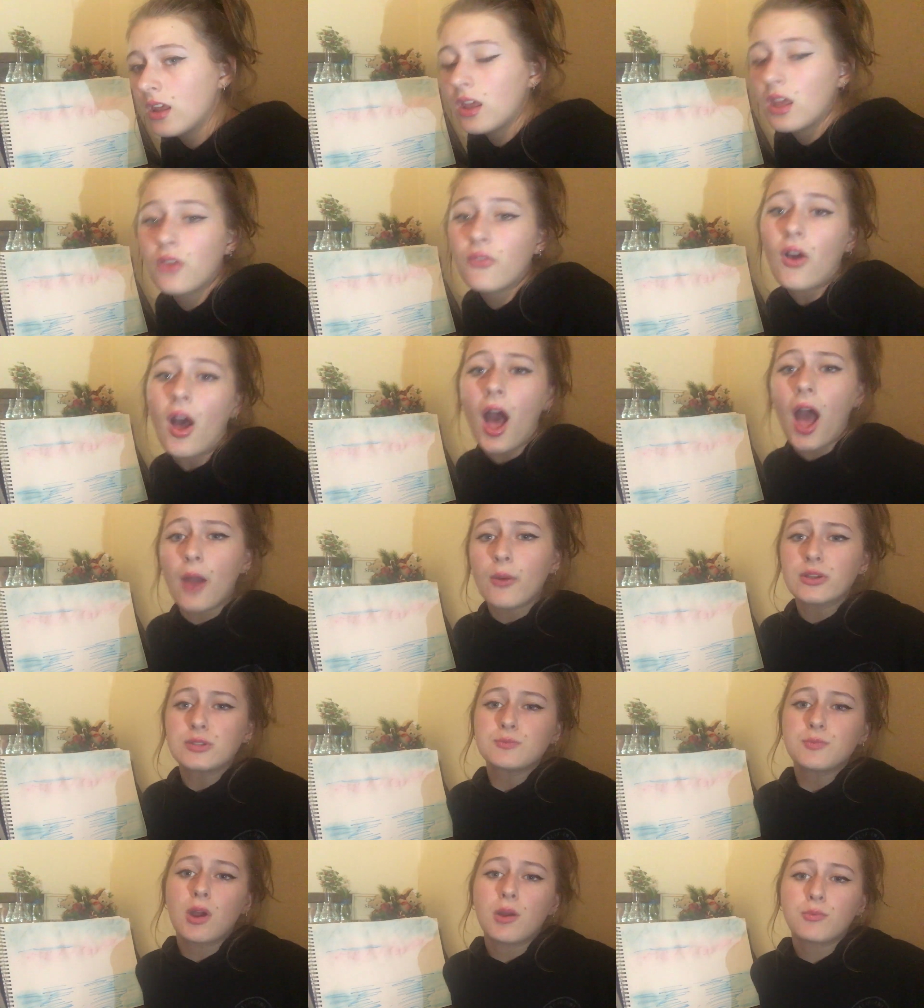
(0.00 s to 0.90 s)
if I
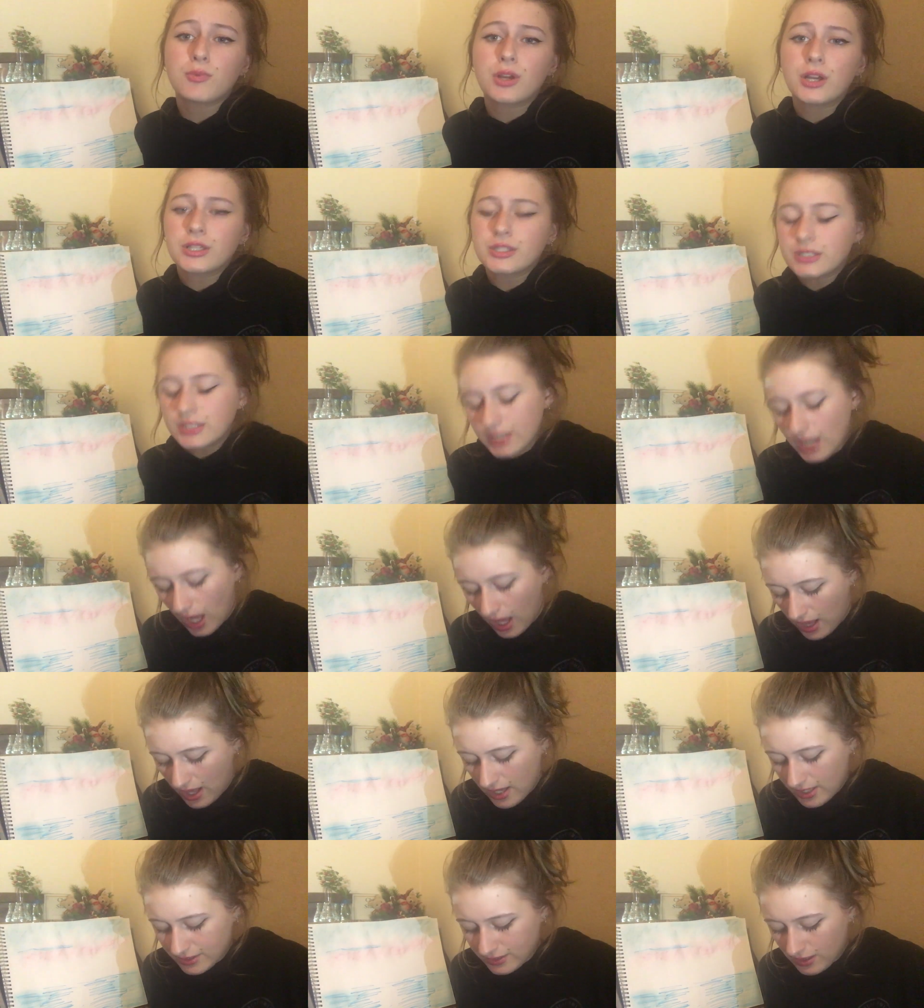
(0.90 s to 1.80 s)
was Bob Ross and
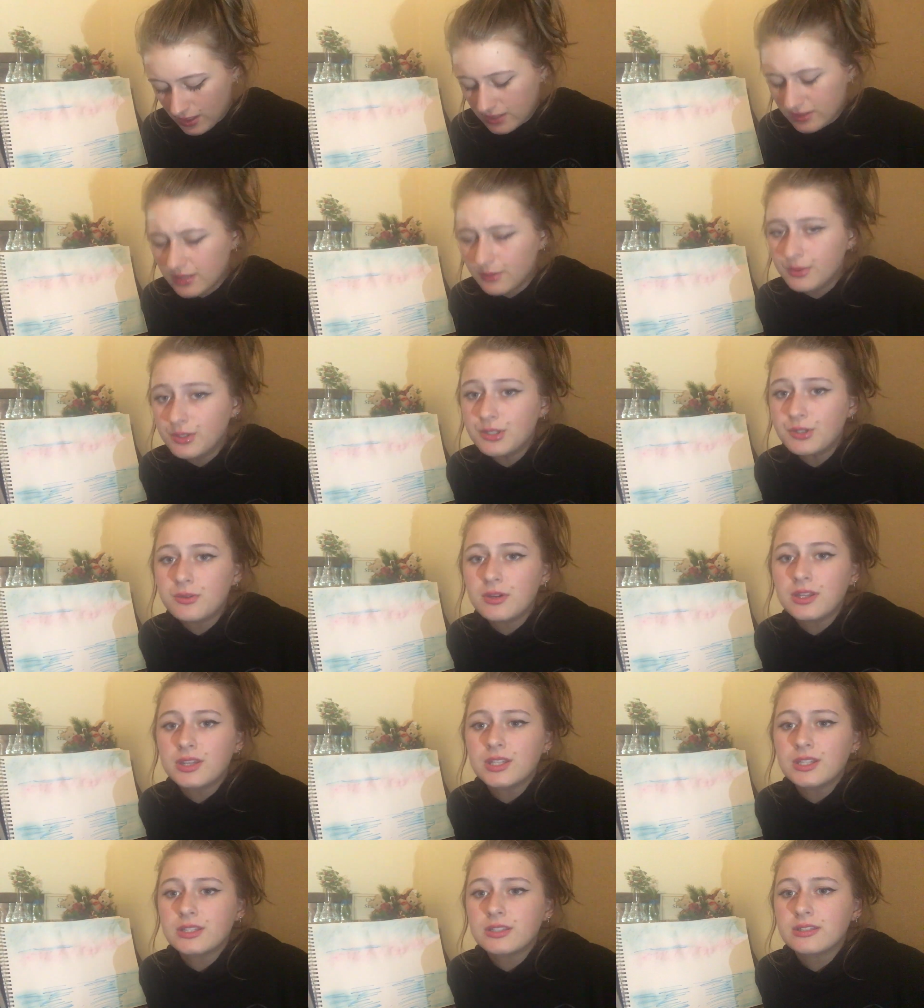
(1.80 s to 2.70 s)
I saw someone doing
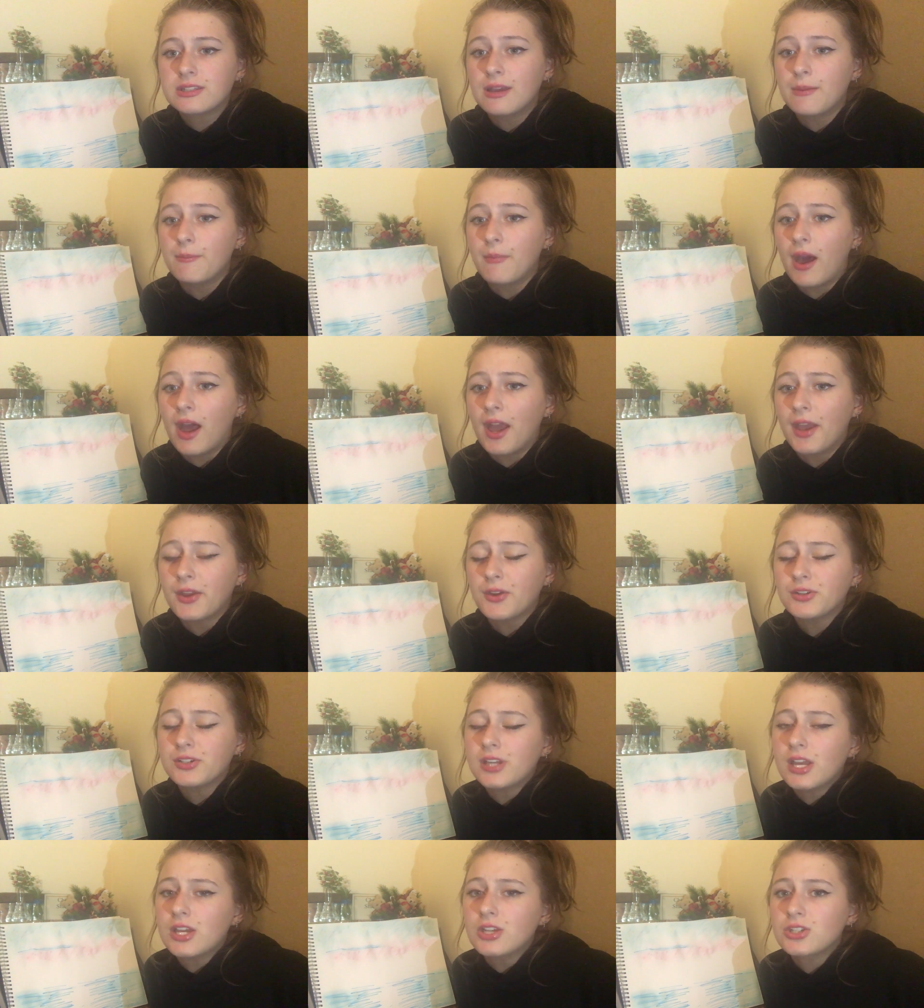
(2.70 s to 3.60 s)
this to my
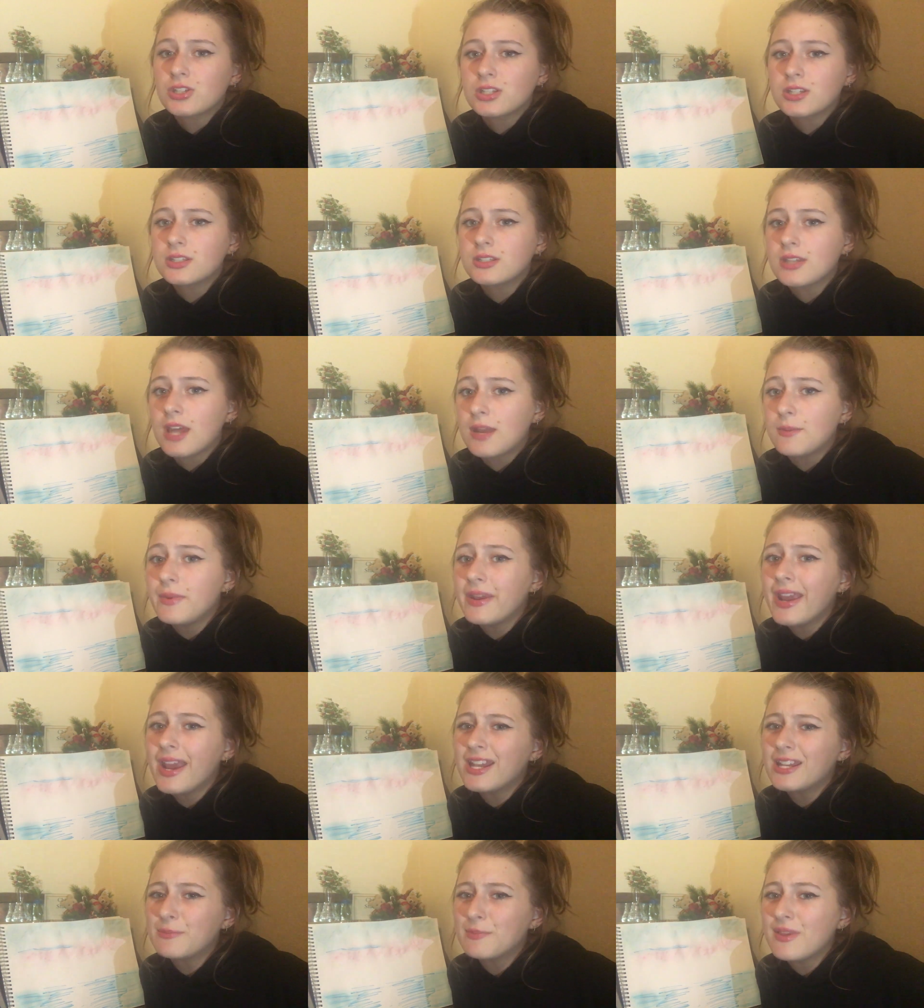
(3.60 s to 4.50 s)
creations, I'd be
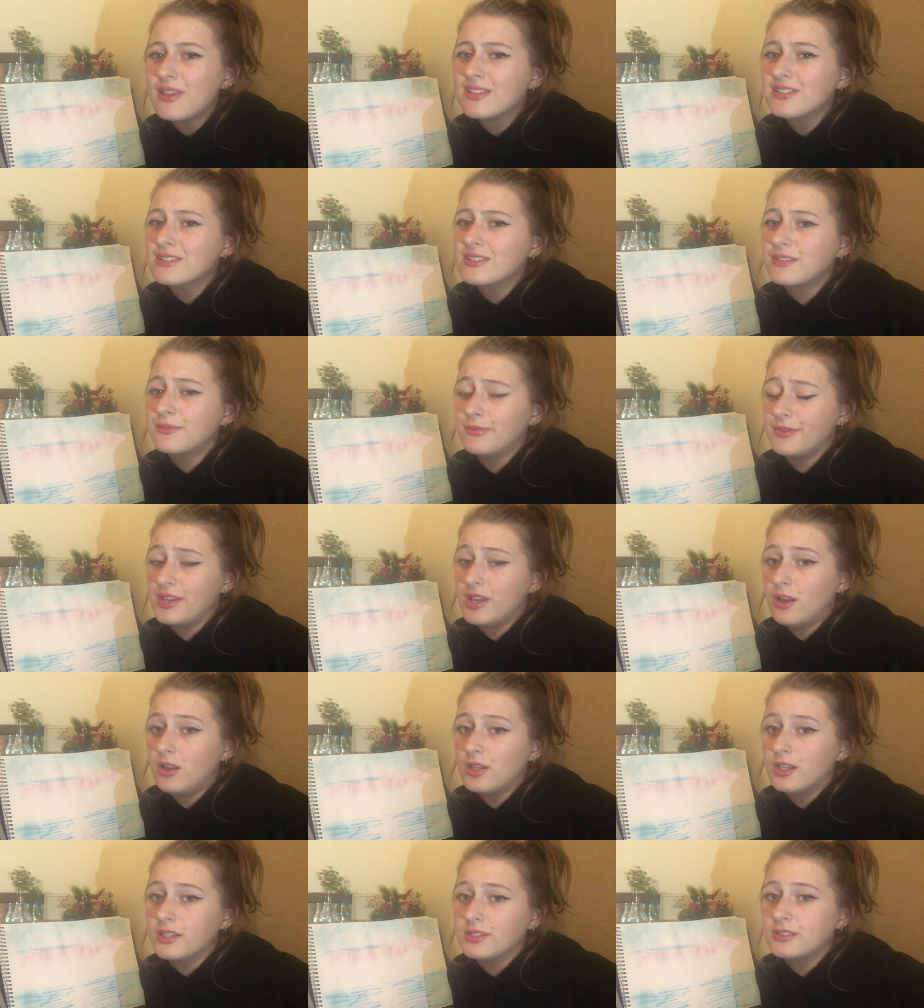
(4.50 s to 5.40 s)
kind of pissed, to be
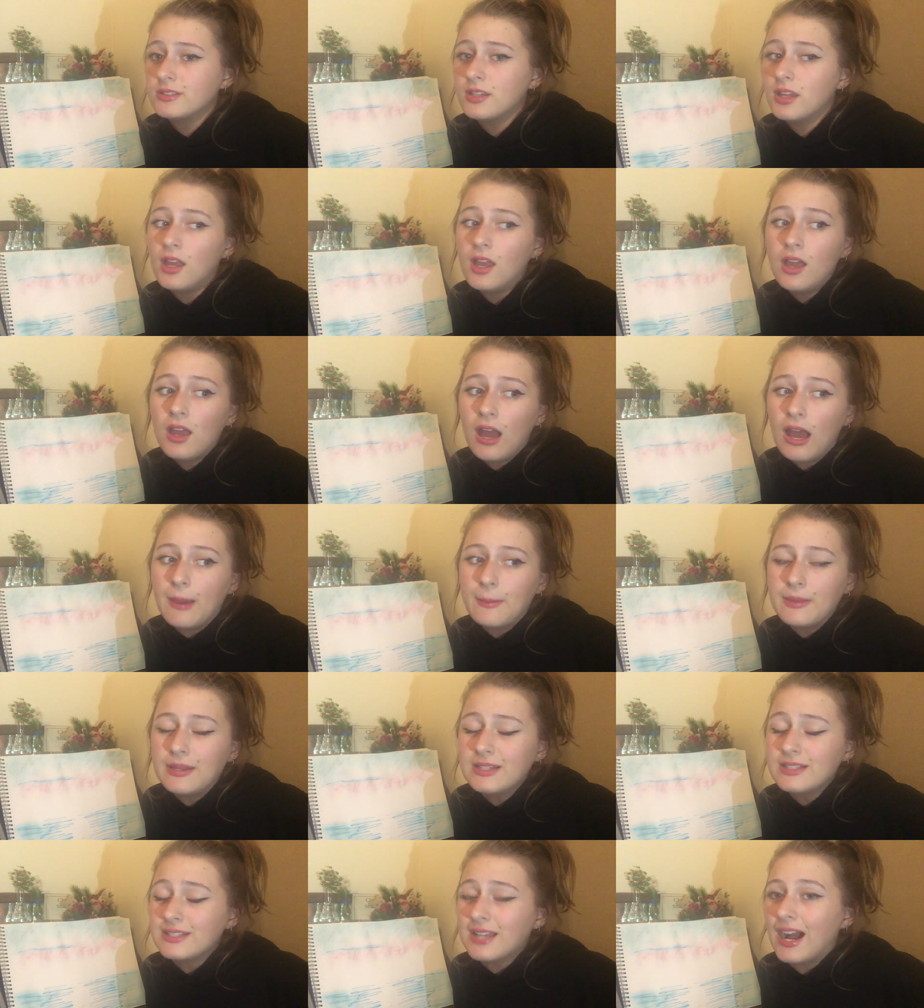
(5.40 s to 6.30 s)
honest. I
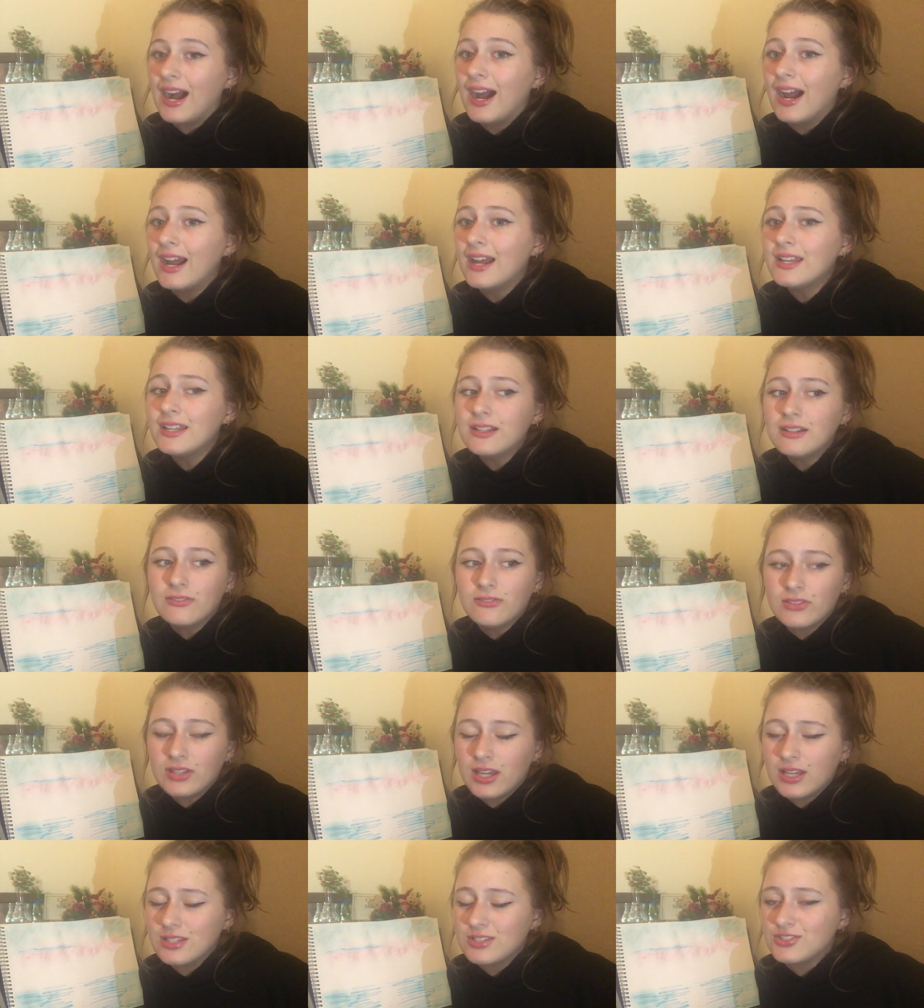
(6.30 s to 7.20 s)
mean, it's kind of a
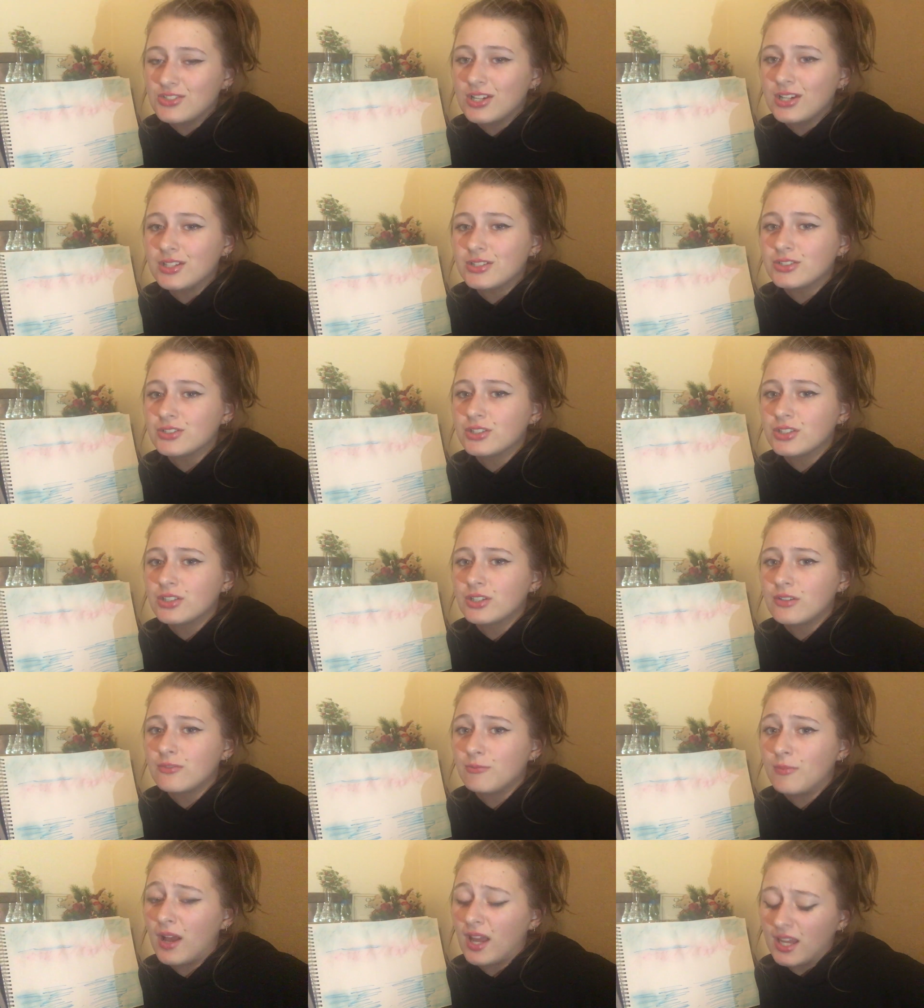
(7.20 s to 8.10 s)
nice gesture
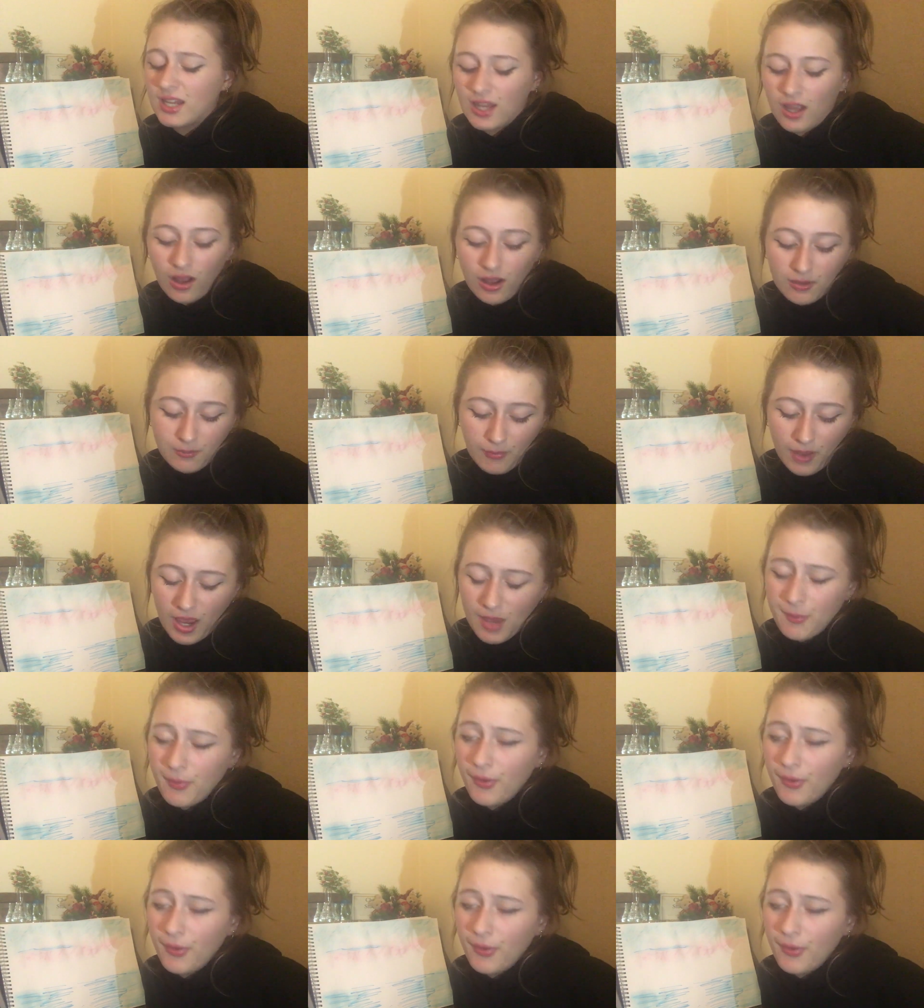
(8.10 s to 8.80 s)
of on my